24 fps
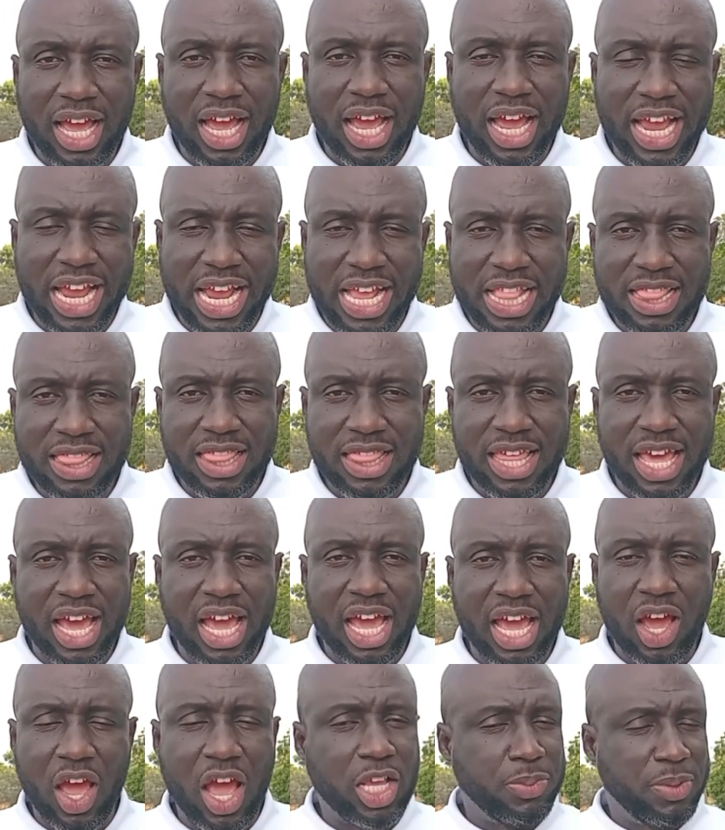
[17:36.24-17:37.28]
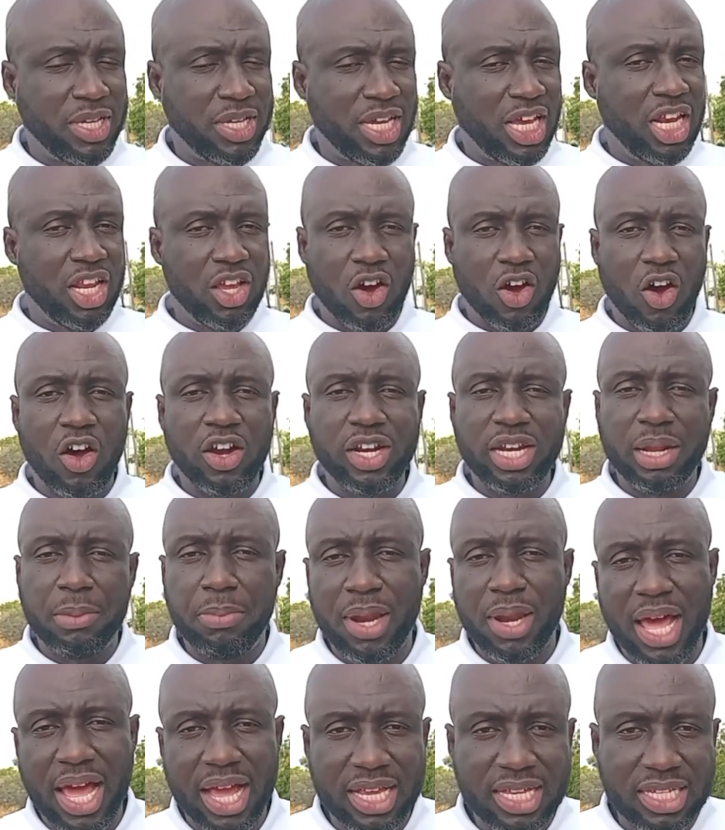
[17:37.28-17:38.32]
in there, especially on the
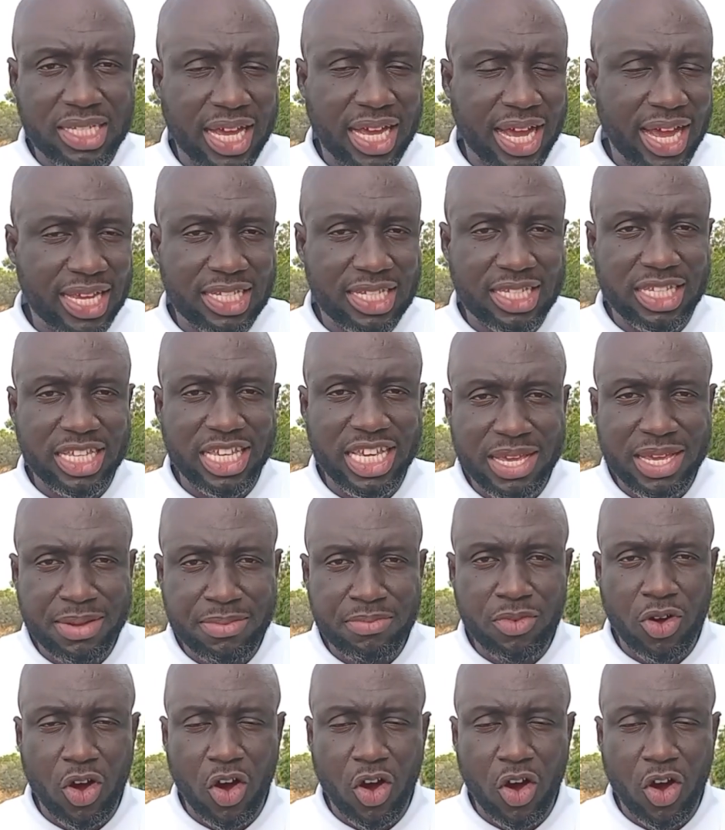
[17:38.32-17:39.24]
Black Stars team,